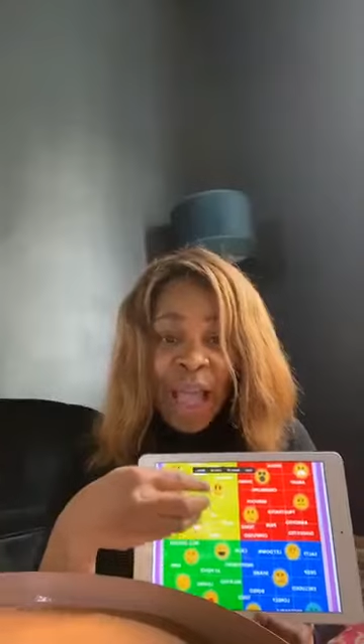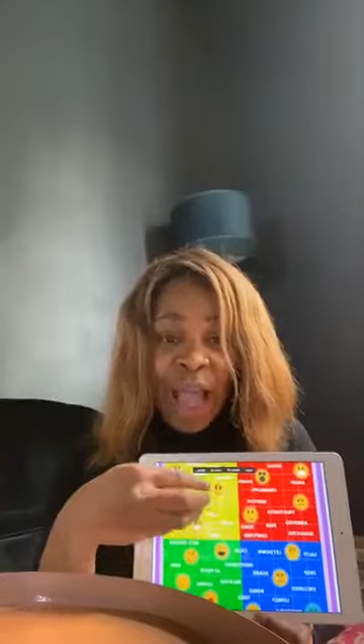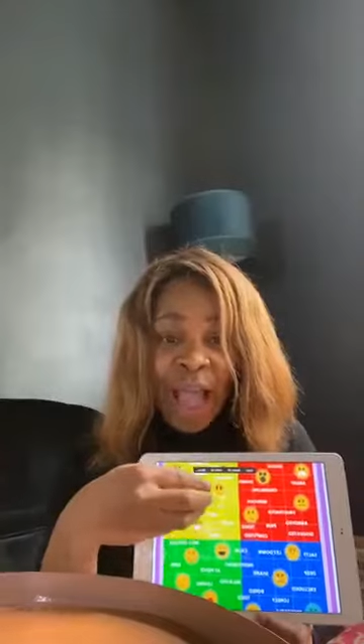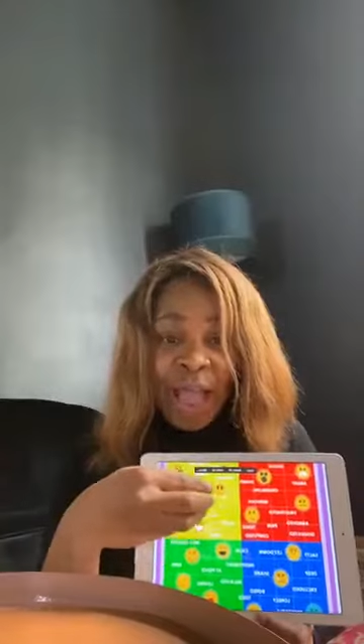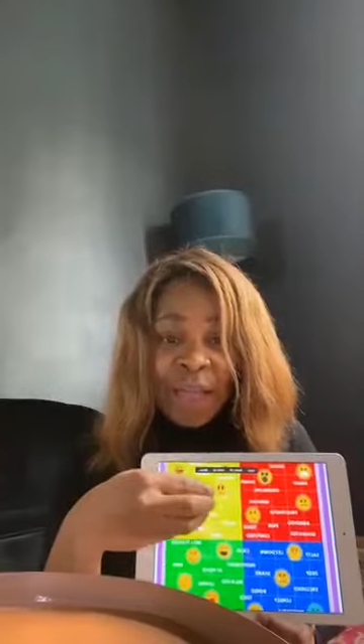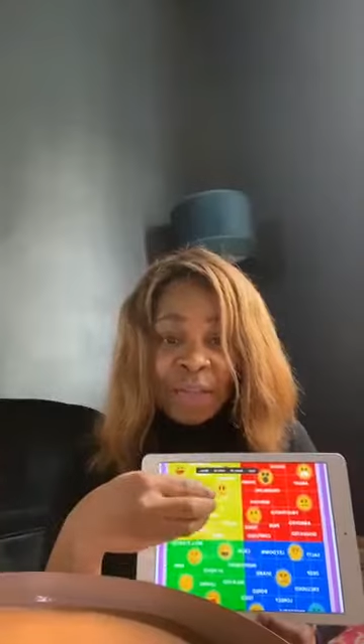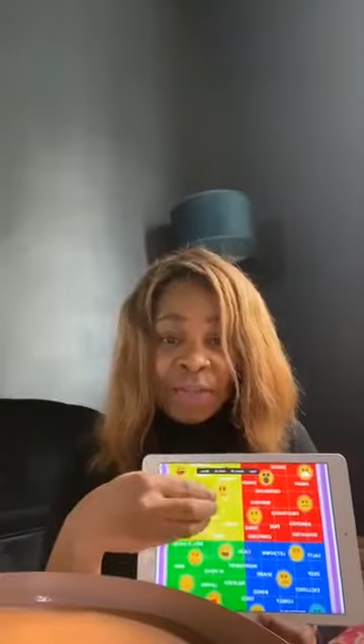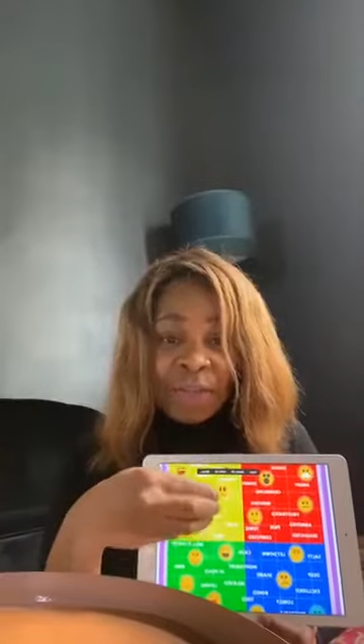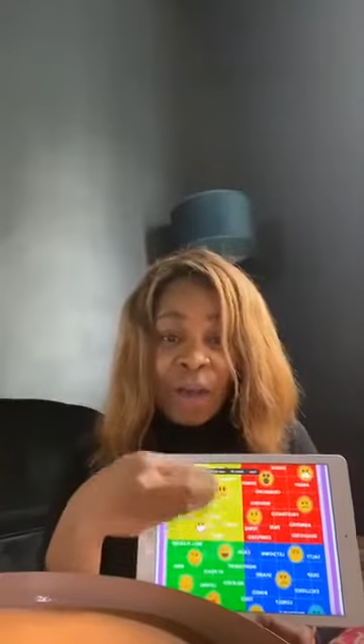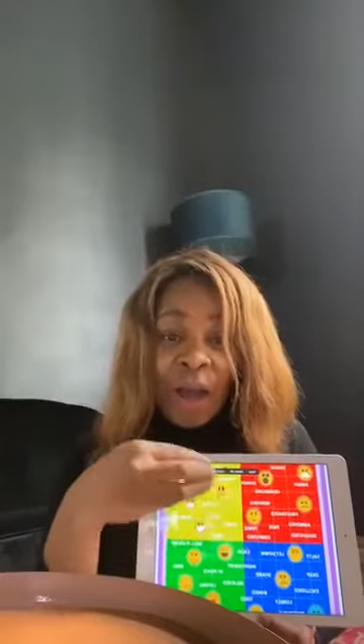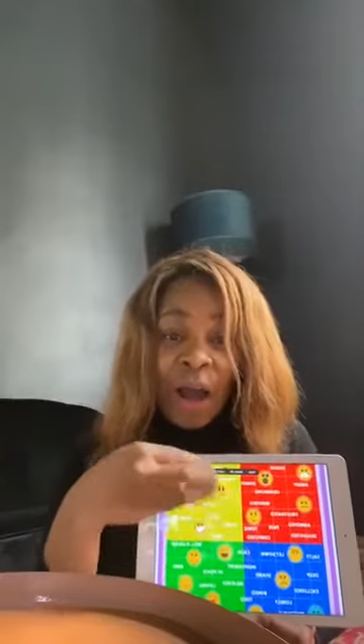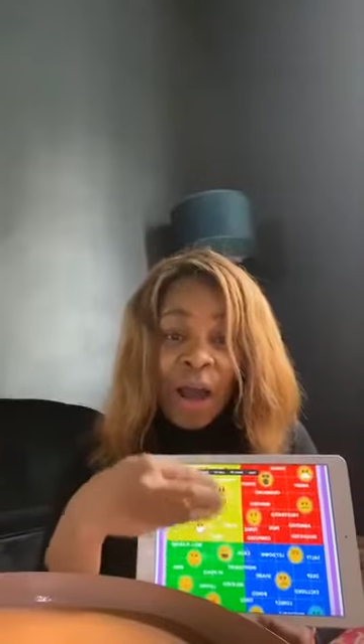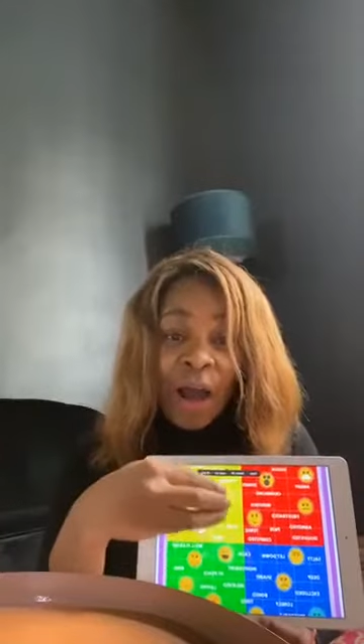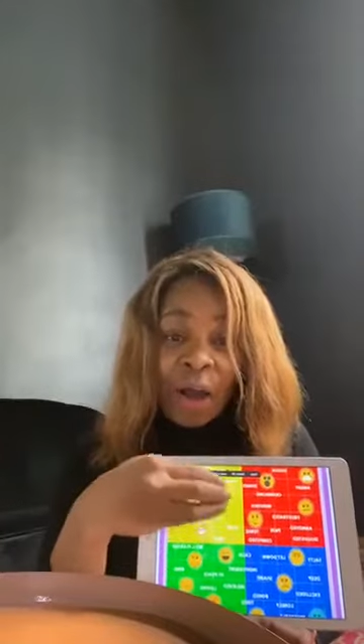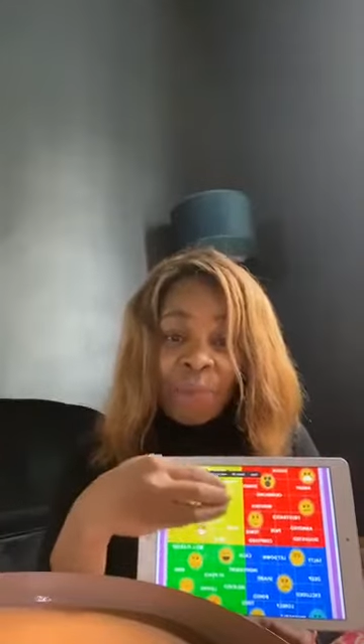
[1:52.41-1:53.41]
and
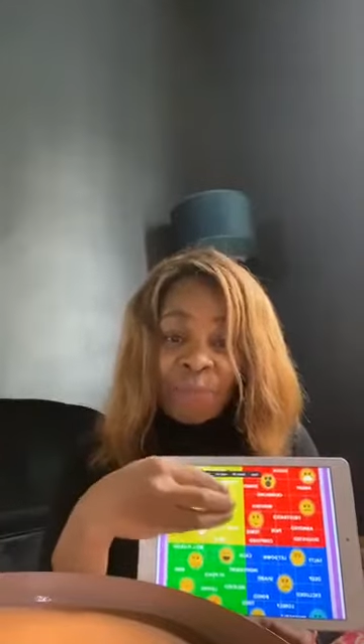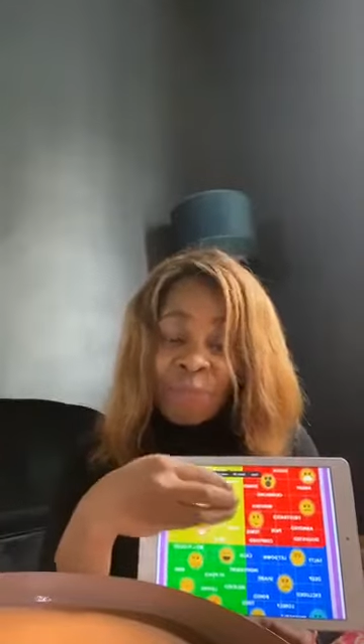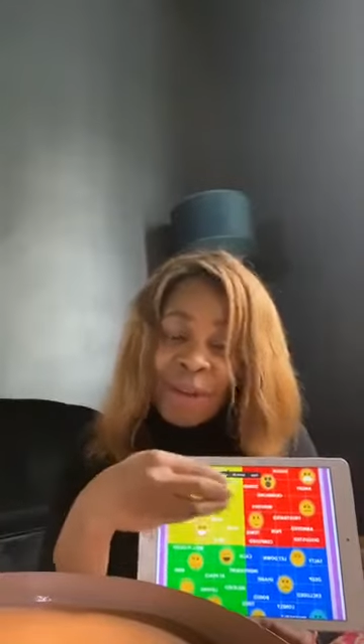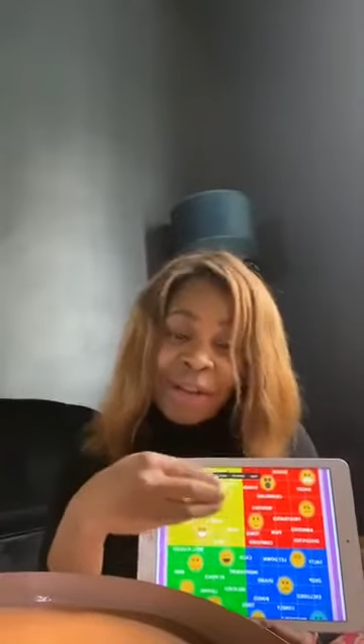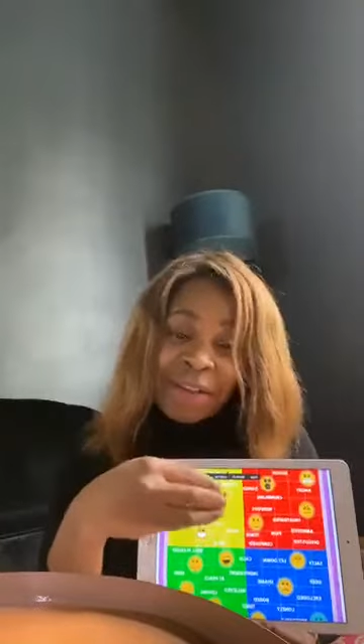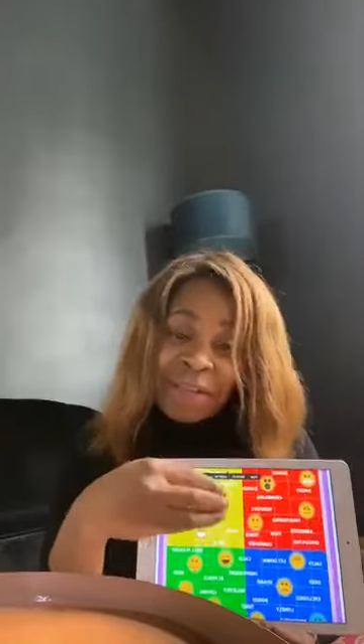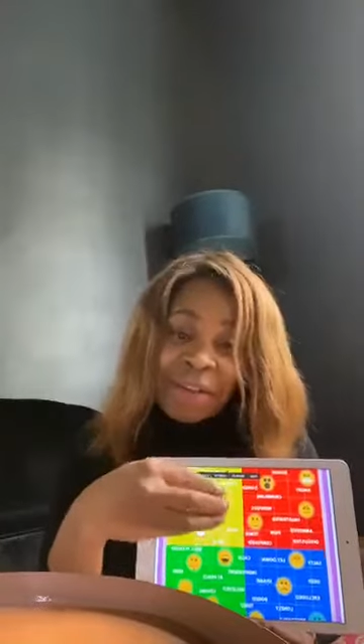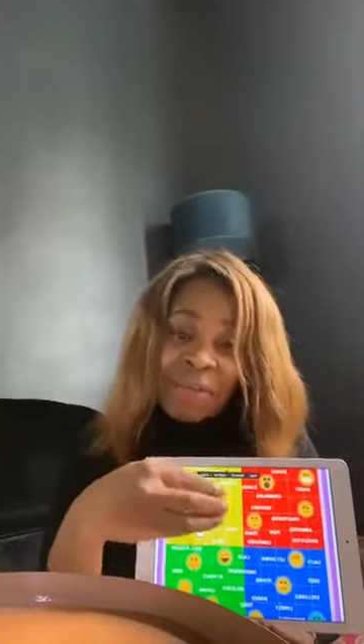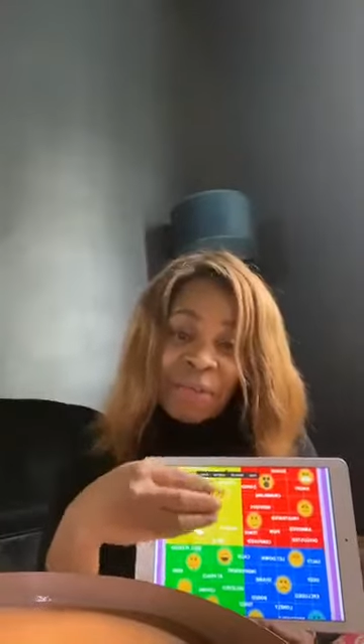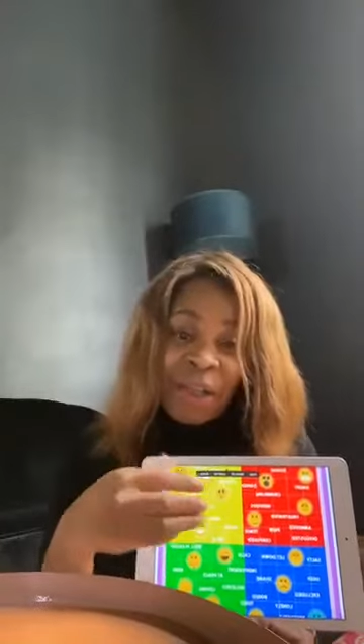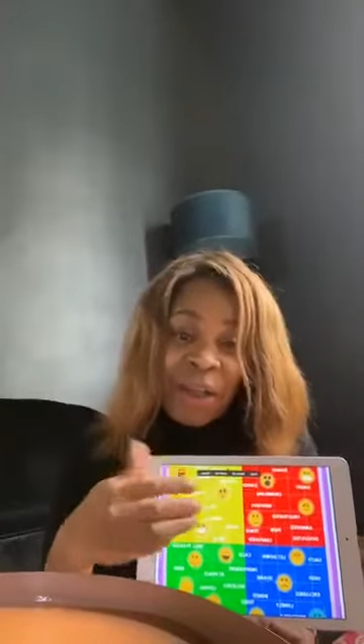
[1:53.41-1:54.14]
hot, relatively